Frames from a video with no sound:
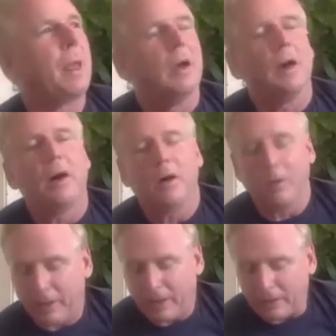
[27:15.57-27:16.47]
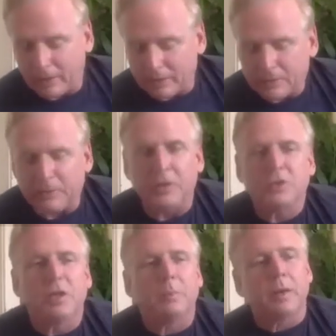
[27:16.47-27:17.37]
Okay, let's finish
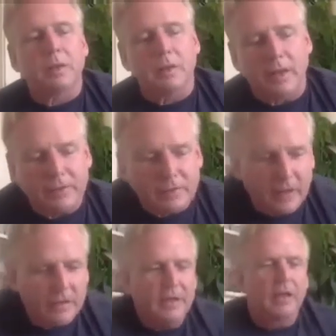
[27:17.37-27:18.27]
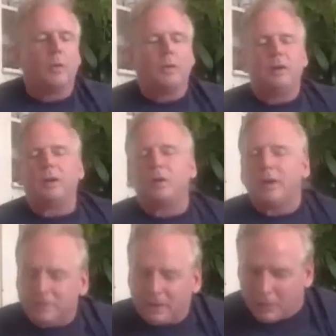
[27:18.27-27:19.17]
up on the left side now. We did our
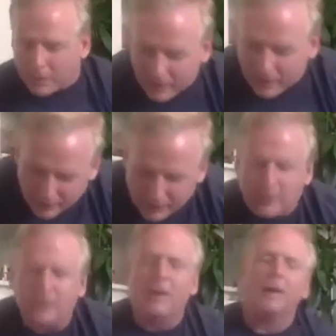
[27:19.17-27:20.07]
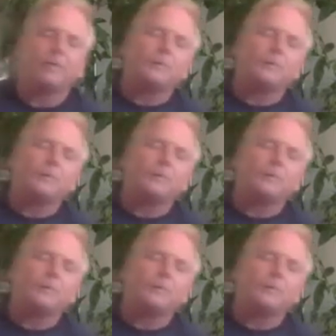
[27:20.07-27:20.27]
right side. We got to do our left.